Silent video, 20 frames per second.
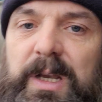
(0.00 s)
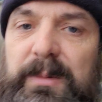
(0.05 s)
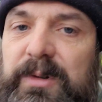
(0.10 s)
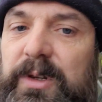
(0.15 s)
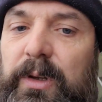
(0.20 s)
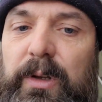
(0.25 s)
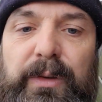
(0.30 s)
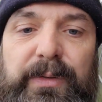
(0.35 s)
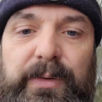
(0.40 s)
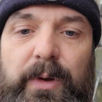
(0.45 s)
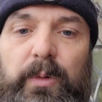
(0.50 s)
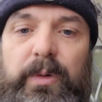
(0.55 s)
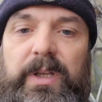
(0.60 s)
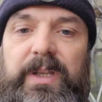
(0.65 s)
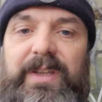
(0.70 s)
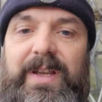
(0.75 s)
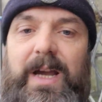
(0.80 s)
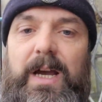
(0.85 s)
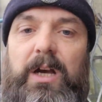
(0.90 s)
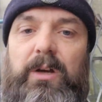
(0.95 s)
absolutely throwing
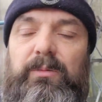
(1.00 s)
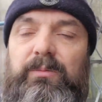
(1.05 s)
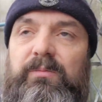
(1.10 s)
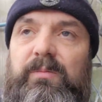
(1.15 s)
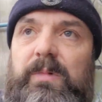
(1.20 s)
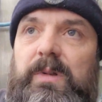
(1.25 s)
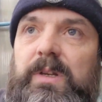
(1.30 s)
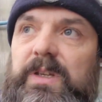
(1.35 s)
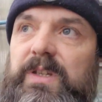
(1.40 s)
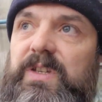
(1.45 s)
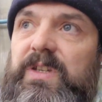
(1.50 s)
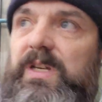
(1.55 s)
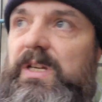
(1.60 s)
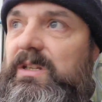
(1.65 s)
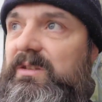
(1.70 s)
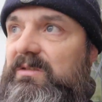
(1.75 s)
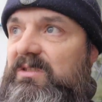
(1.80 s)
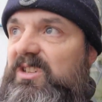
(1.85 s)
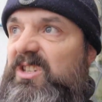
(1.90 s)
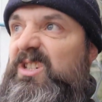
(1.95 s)
it down
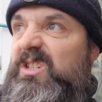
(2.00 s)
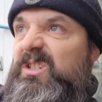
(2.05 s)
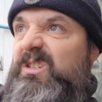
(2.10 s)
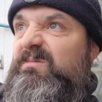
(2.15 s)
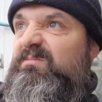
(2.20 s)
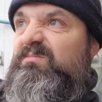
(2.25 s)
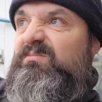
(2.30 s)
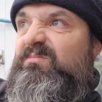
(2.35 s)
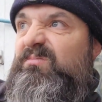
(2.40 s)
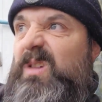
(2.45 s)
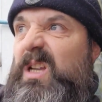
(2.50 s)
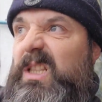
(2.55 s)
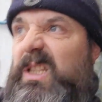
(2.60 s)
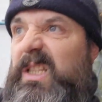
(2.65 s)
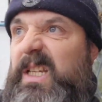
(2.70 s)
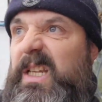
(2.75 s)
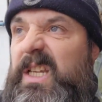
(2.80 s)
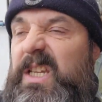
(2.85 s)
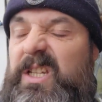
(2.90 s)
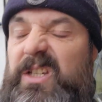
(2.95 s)
since at
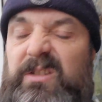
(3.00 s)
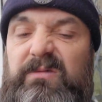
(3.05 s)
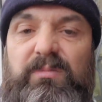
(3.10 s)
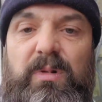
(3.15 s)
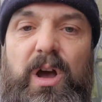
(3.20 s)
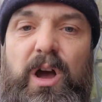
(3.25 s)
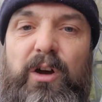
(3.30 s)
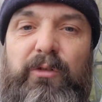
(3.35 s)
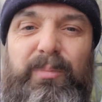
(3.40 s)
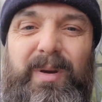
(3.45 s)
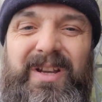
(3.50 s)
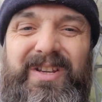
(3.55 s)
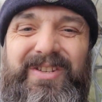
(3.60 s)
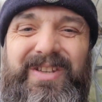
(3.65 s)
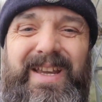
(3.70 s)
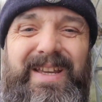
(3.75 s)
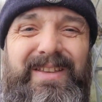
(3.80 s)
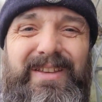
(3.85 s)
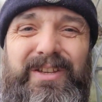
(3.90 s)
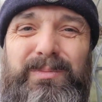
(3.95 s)
least
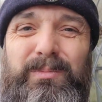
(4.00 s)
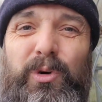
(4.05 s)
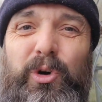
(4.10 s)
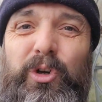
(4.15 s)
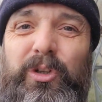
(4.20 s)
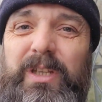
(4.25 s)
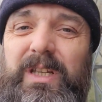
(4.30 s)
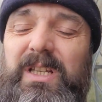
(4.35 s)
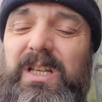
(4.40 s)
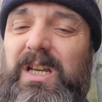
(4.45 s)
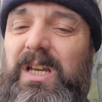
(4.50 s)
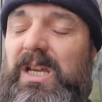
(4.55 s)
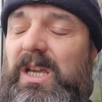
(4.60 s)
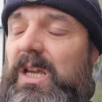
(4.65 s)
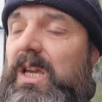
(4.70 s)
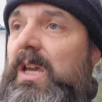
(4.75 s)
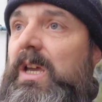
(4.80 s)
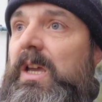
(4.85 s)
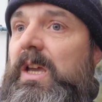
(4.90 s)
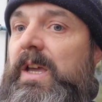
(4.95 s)
8:30 this morning.
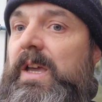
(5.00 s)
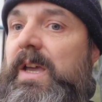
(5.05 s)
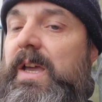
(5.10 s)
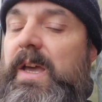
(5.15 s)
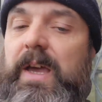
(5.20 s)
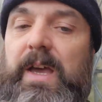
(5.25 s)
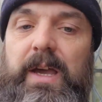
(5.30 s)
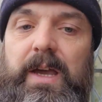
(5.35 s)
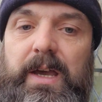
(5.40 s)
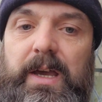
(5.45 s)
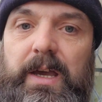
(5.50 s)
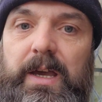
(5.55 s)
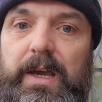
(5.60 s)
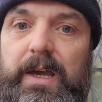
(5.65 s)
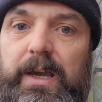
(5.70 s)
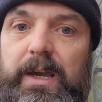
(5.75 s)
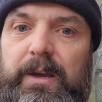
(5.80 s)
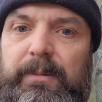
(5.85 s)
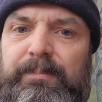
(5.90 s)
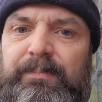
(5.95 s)

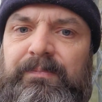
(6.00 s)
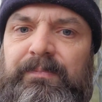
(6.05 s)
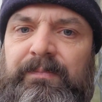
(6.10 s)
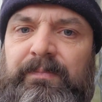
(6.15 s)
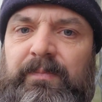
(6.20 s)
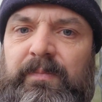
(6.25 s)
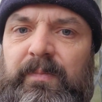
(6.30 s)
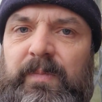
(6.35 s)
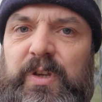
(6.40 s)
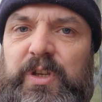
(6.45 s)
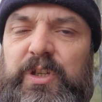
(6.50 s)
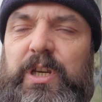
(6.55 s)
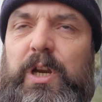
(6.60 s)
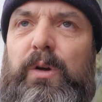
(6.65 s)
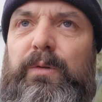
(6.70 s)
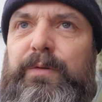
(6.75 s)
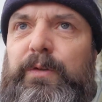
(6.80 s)
So I